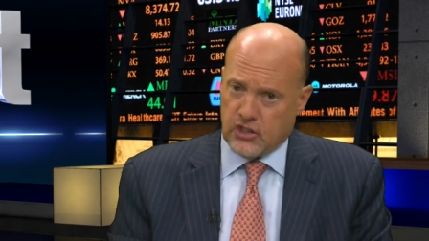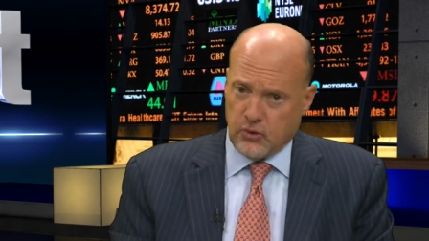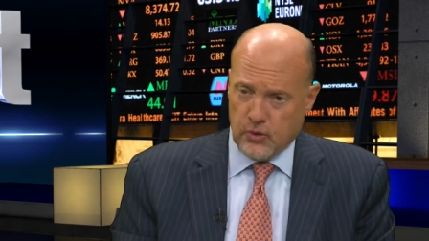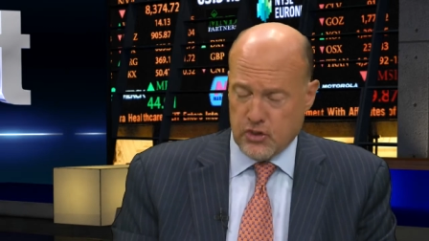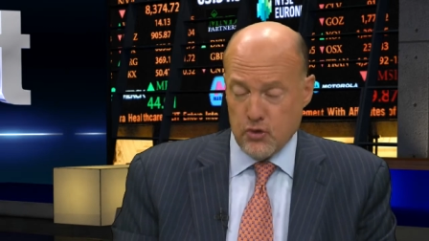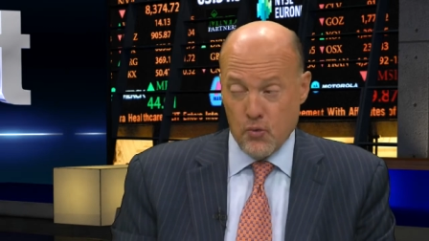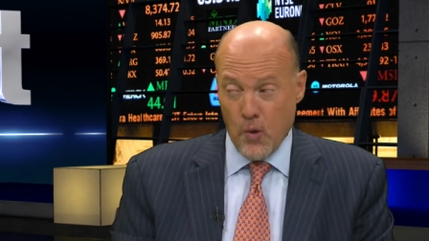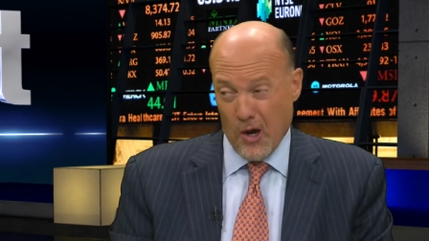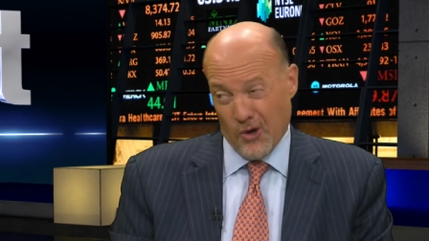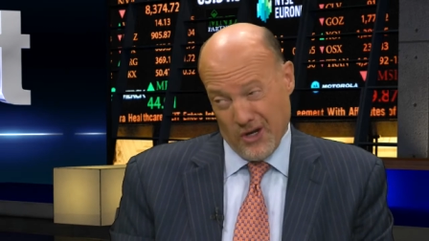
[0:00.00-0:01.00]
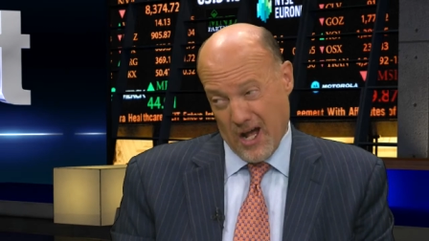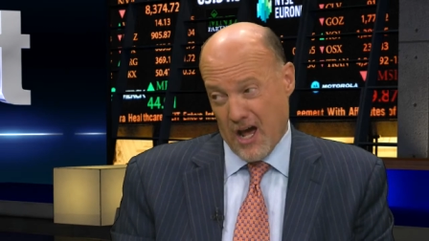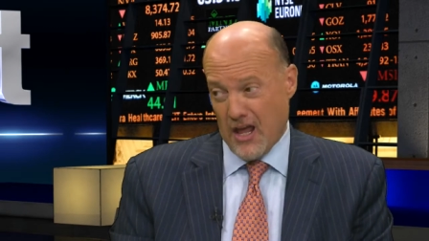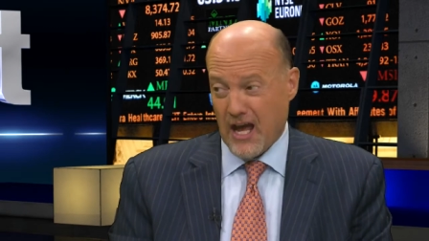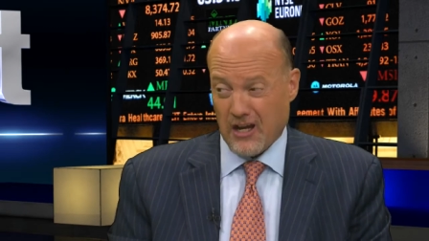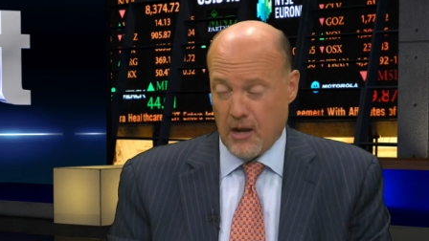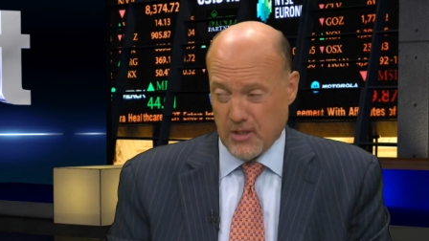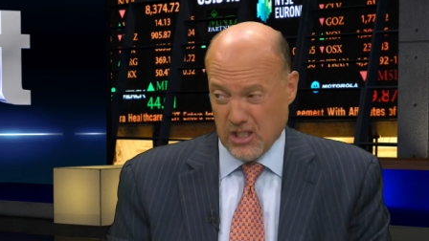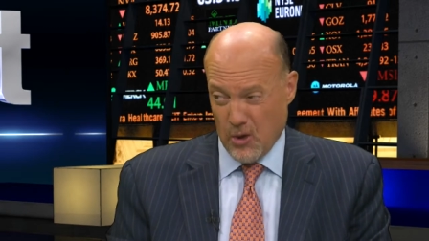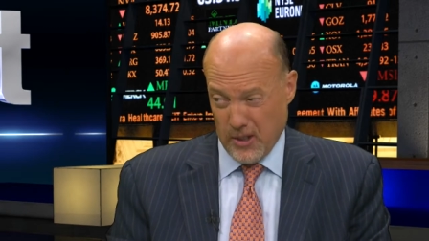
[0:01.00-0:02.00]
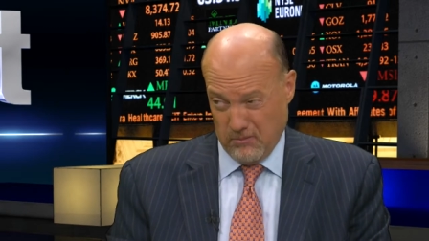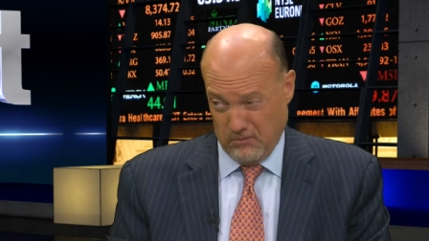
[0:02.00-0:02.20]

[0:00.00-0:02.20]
stores do well in econ economic slowing.